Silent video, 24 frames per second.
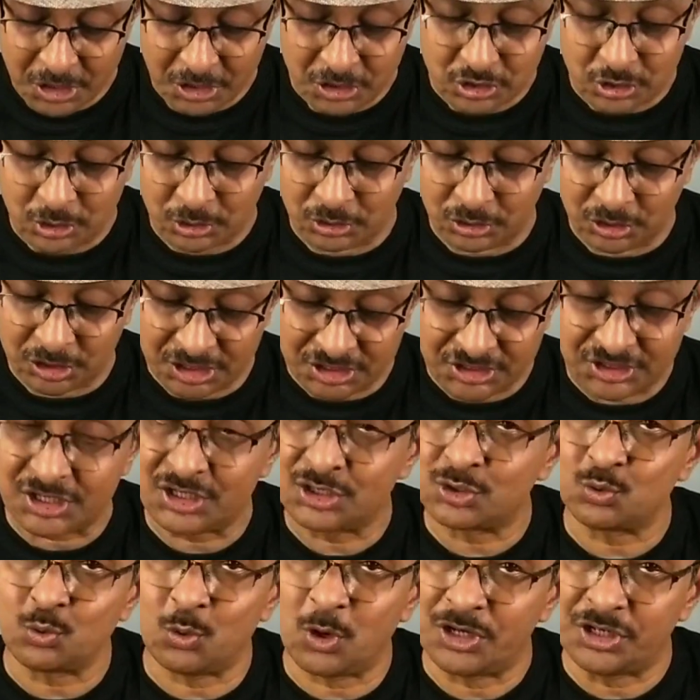So this
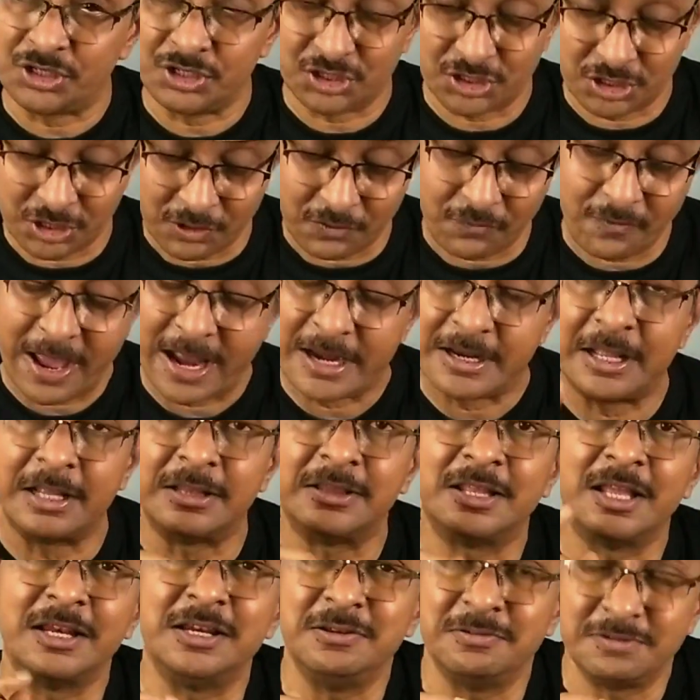is what is required,
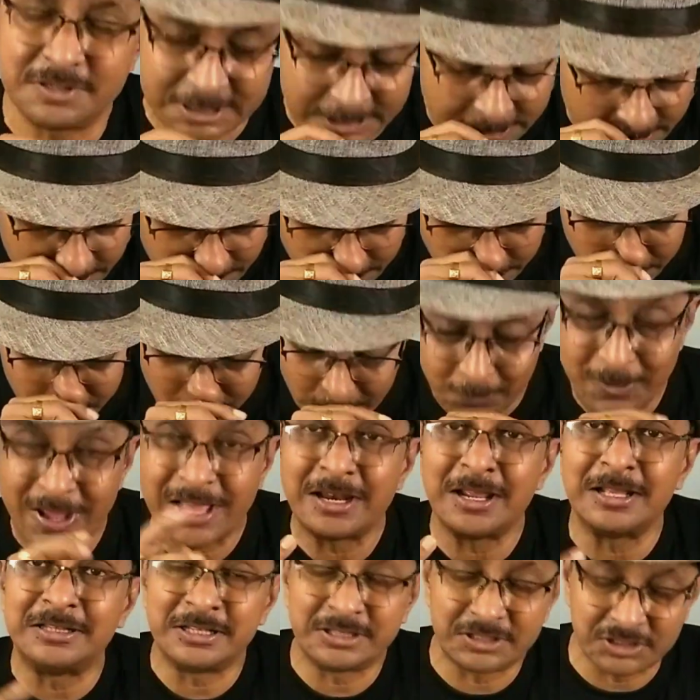and then you said,
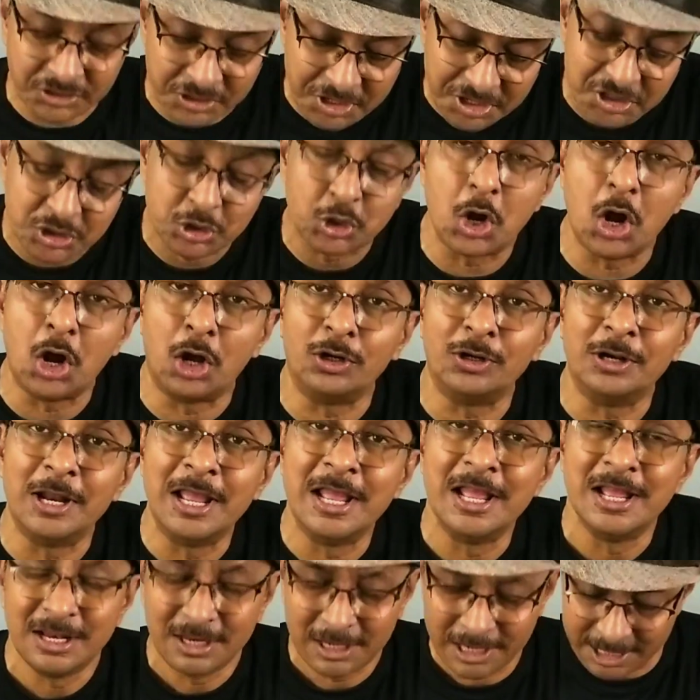where are the 3s gone?
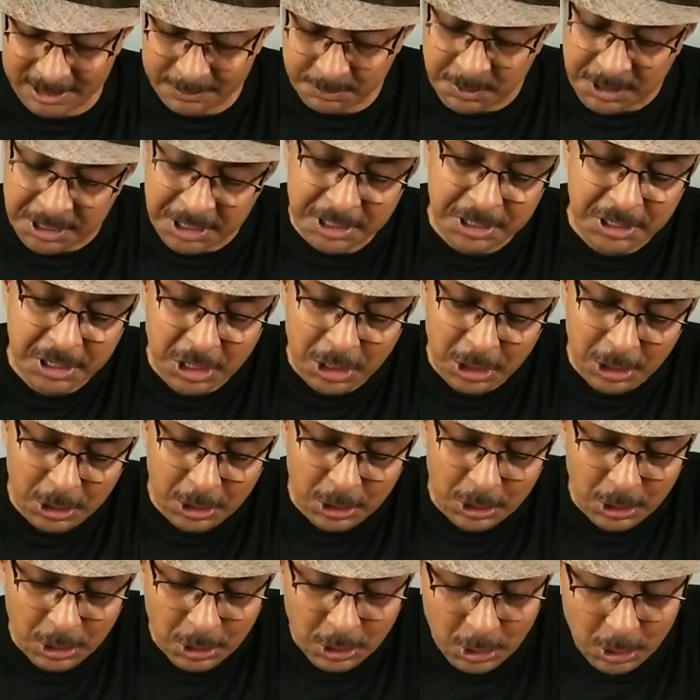Let me
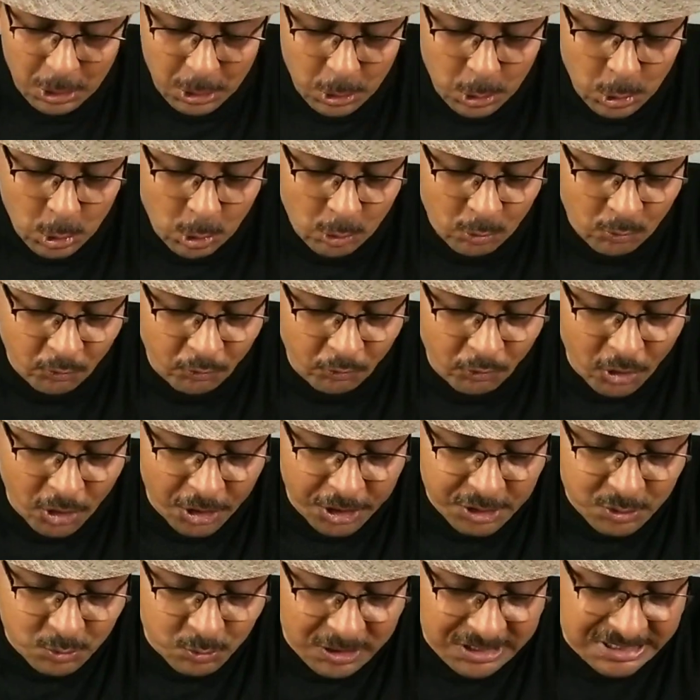look for
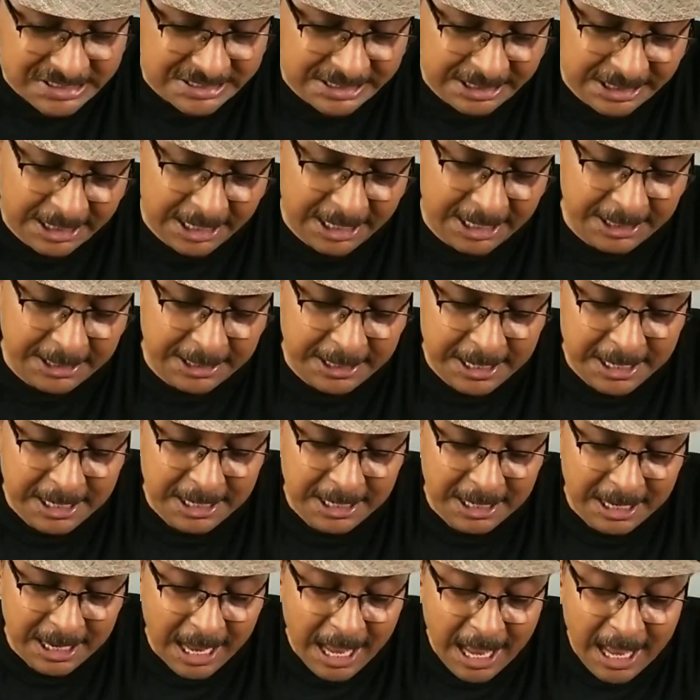it once again.
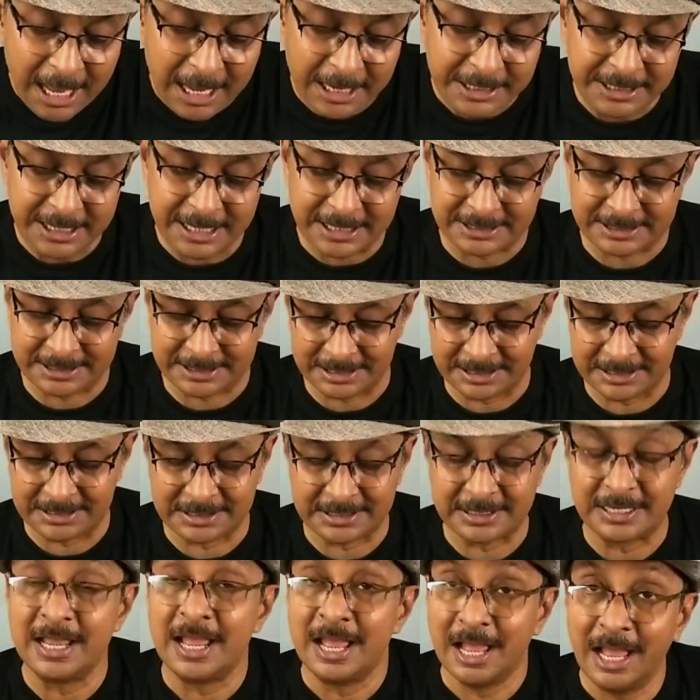
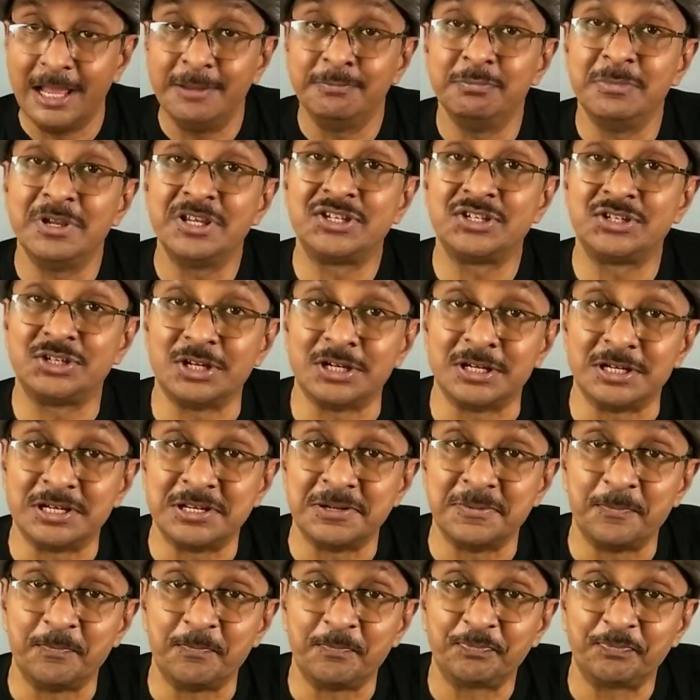Yes, I missed it.